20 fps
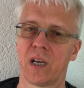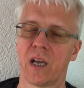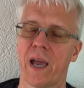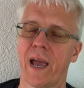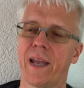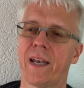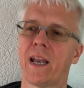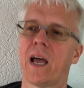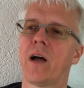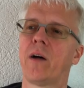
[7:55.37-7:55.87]

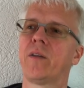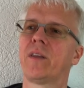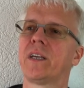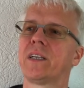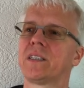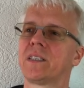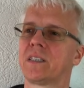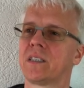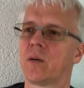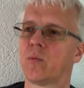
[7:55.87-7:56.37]
And now there's
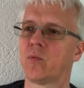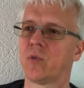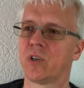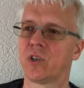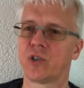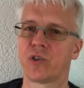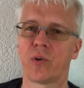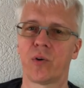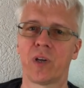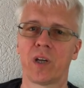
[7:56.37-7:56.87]
someone
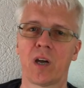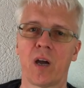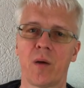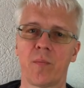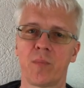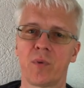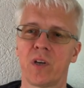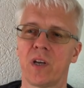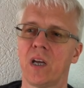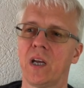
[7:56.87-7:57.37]
showing
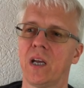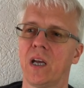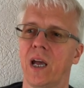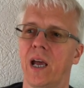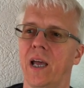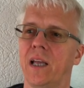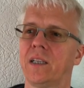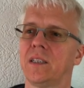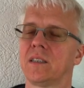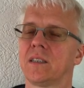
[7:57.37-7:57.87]
up
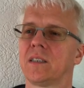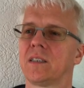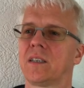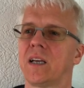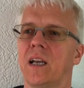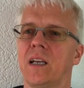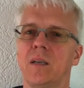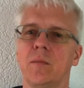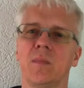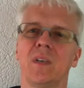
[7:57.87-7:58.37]
and
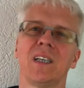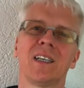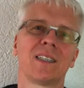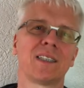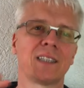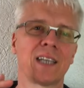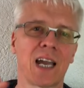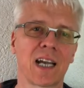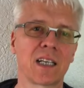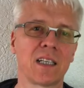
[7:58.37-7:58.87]
telling me
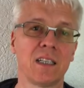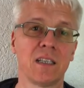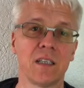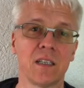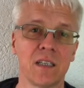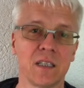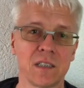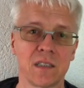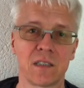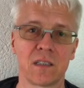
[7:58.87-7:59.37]
exactly
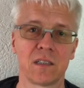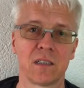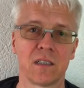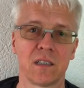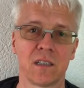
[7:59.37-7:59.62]
this.